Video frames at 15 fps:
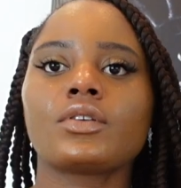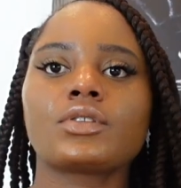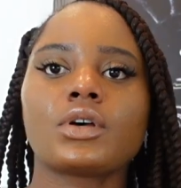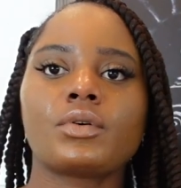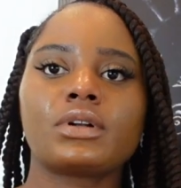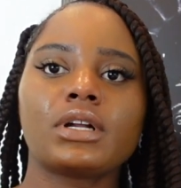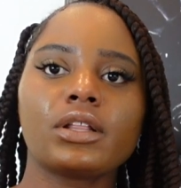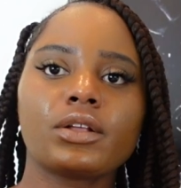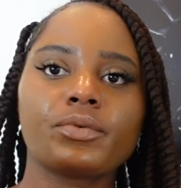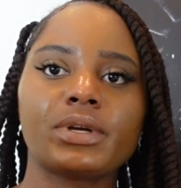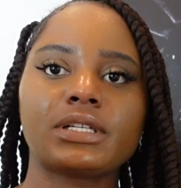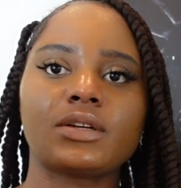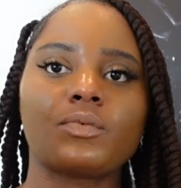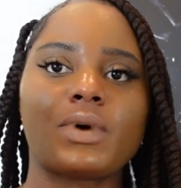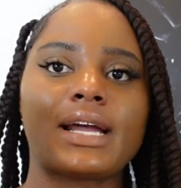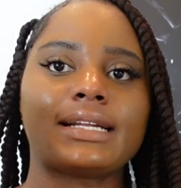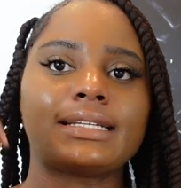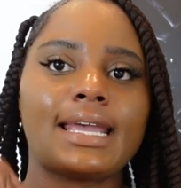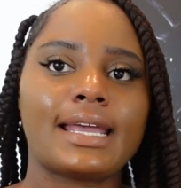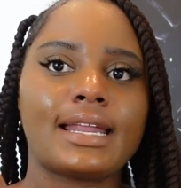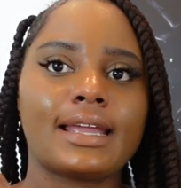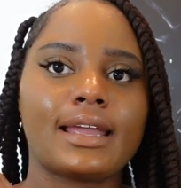So another reason why
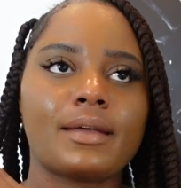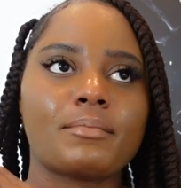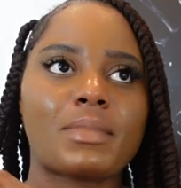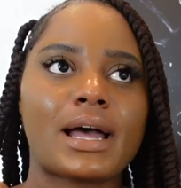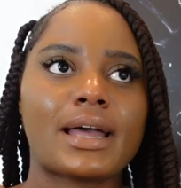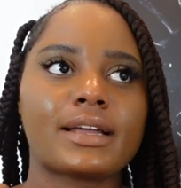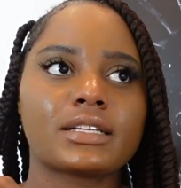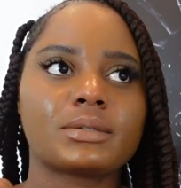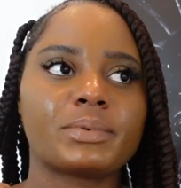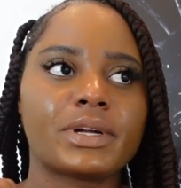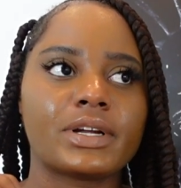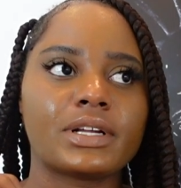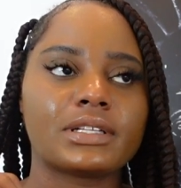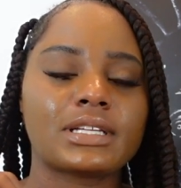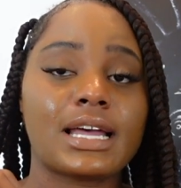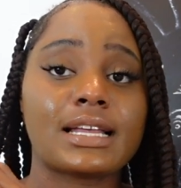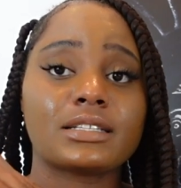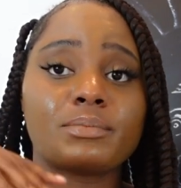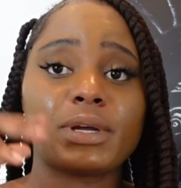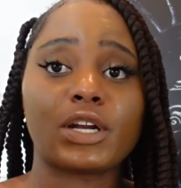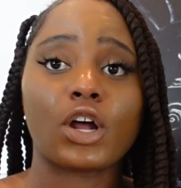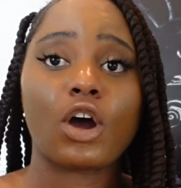dating, in my experience, has
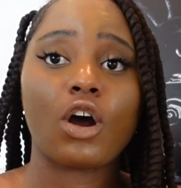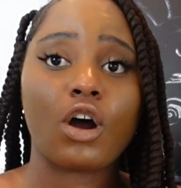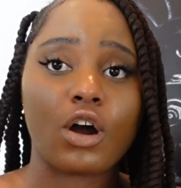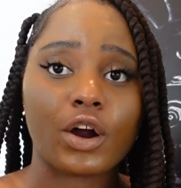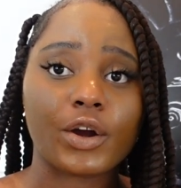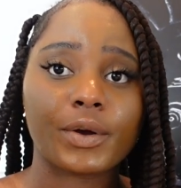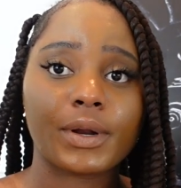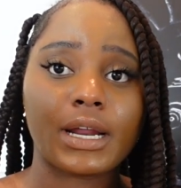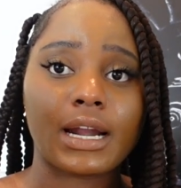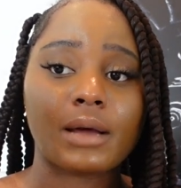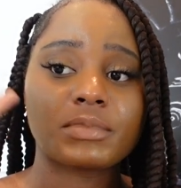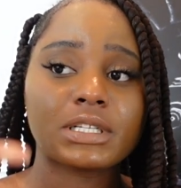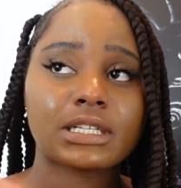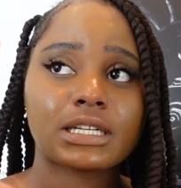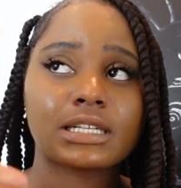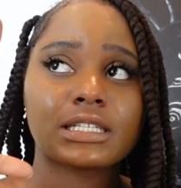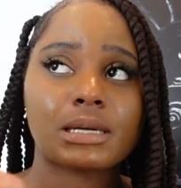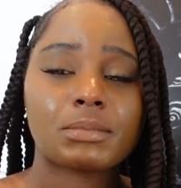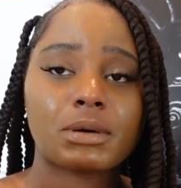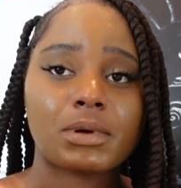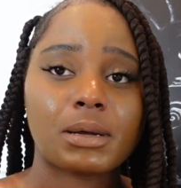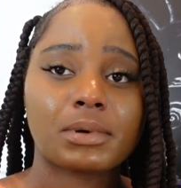been hard, and I'm just going to
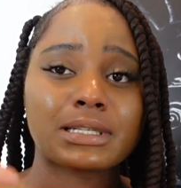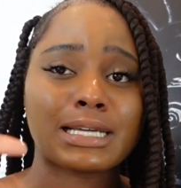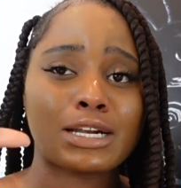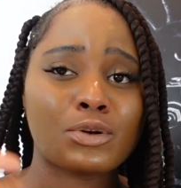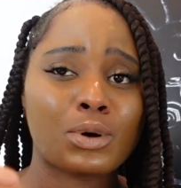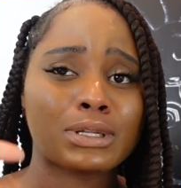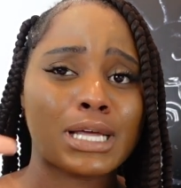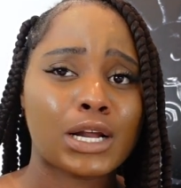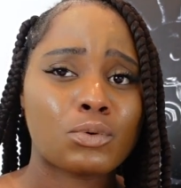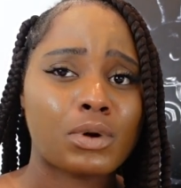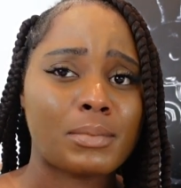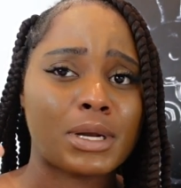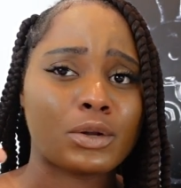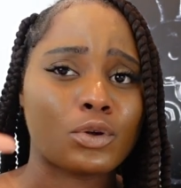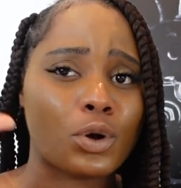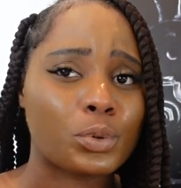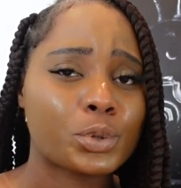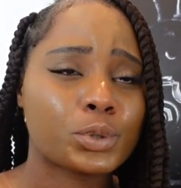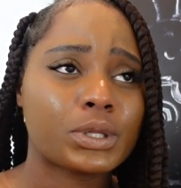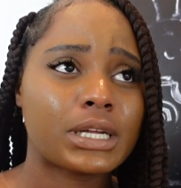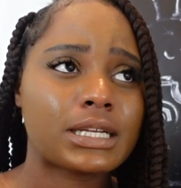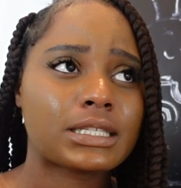sum it up because I know a lot of women go
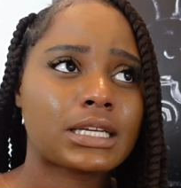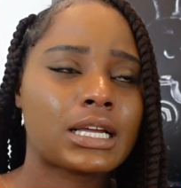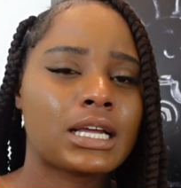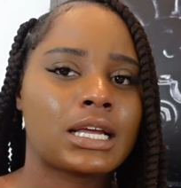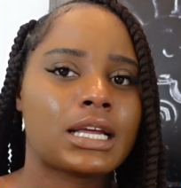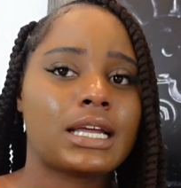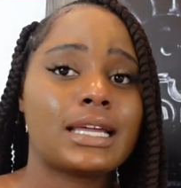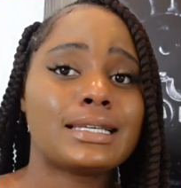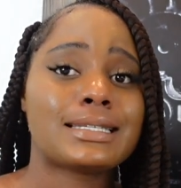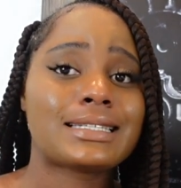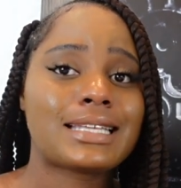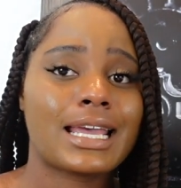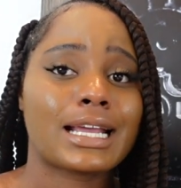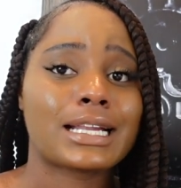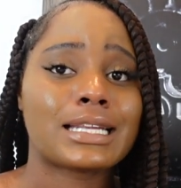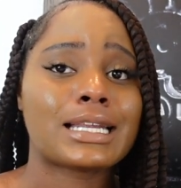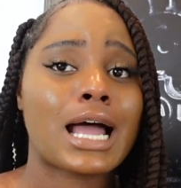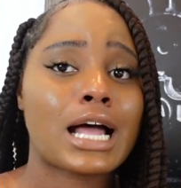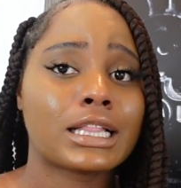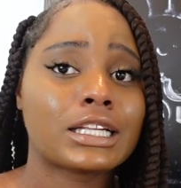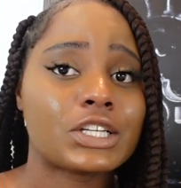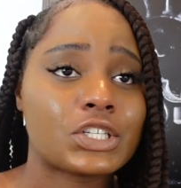through this, is
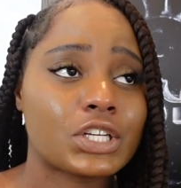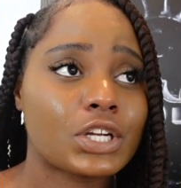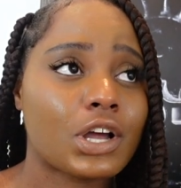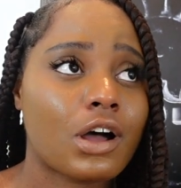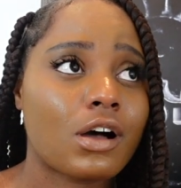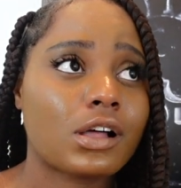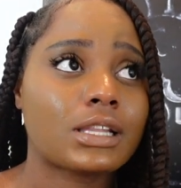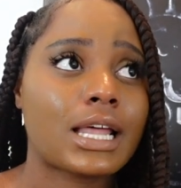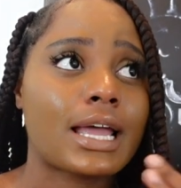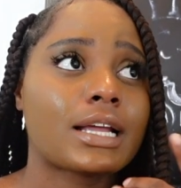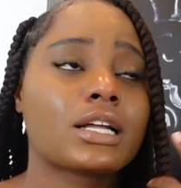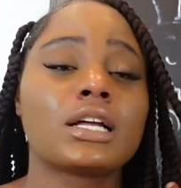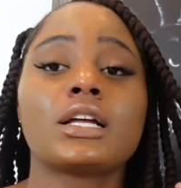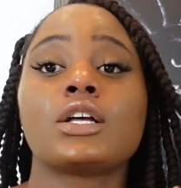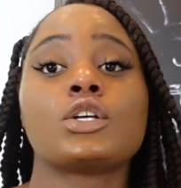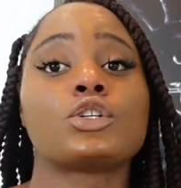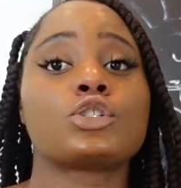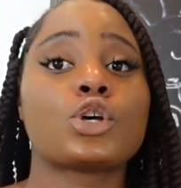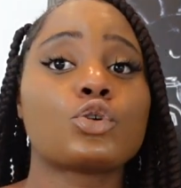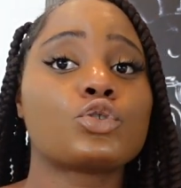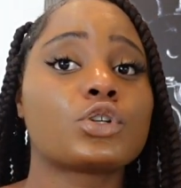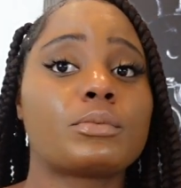technology, y'all. Like,
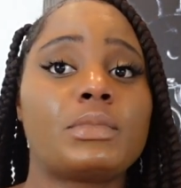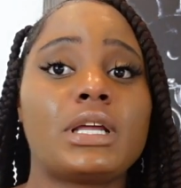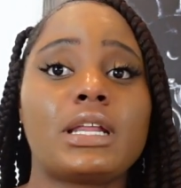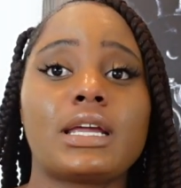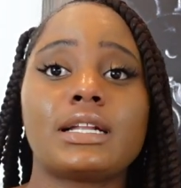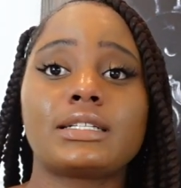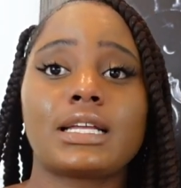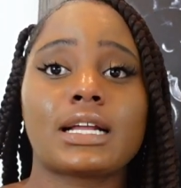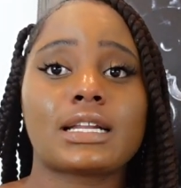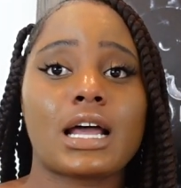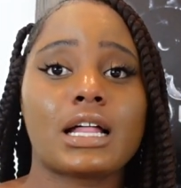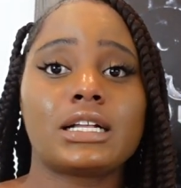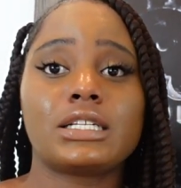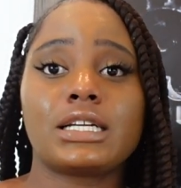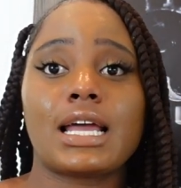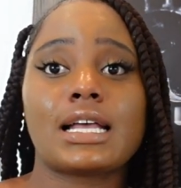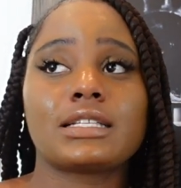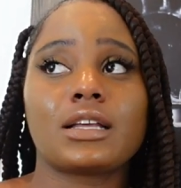social media and technology has